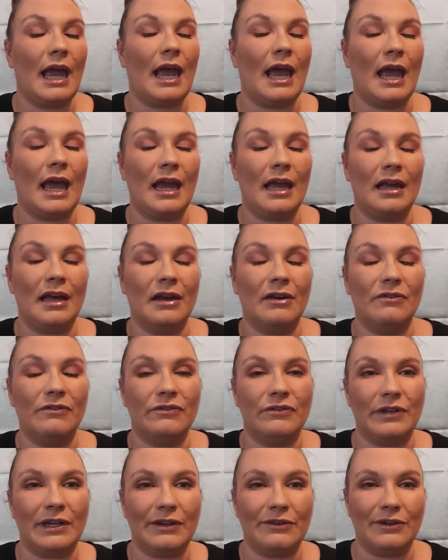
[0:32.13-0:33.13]
a
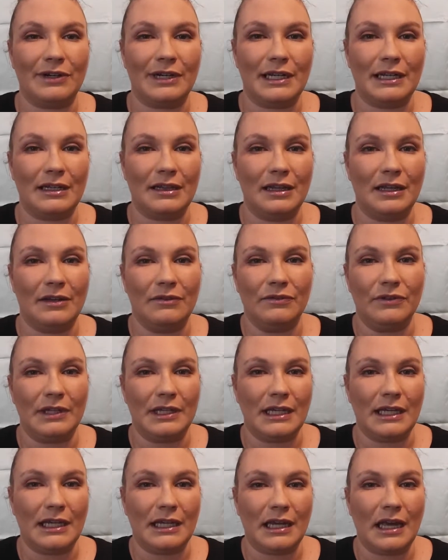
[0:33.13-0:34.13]
very
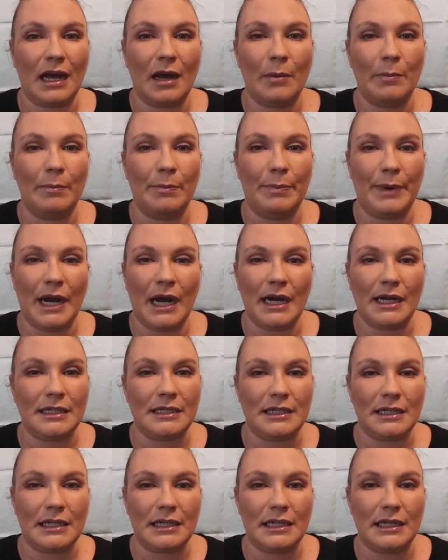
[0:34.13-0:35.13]
lovely
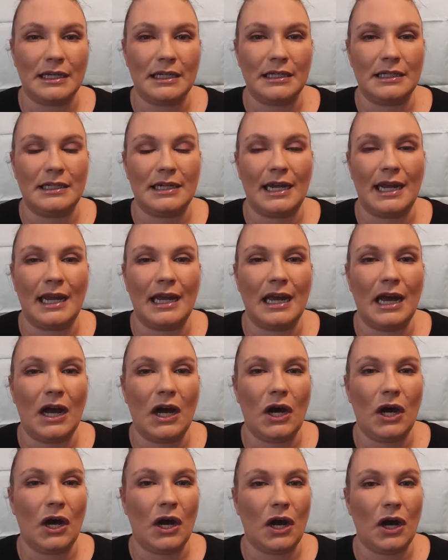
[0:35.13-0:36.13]
Boxing Day
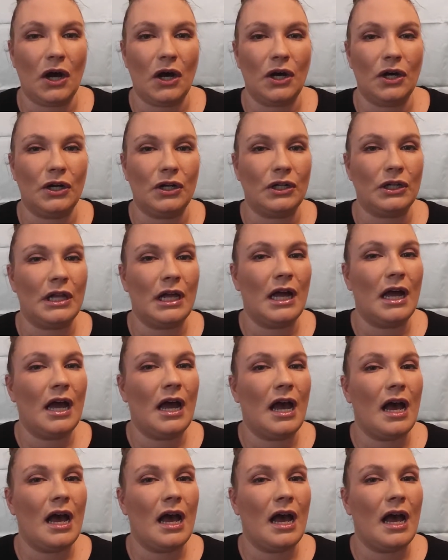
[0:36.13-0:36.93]
haul